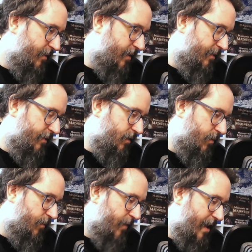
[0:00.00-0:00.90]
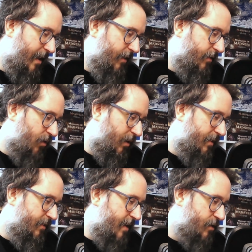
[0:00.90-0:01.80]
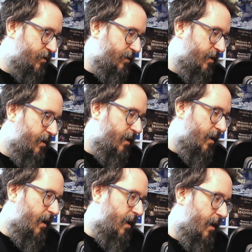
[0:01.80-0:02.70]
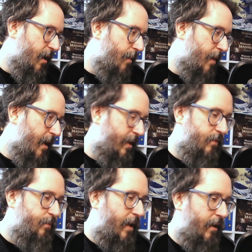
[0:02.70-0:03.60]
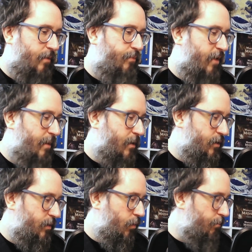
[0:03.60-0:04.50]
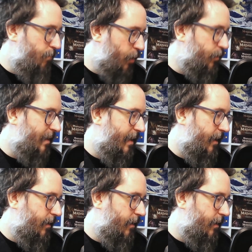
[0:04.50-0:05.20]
This is a fairly solid section, and it's pretty much mostly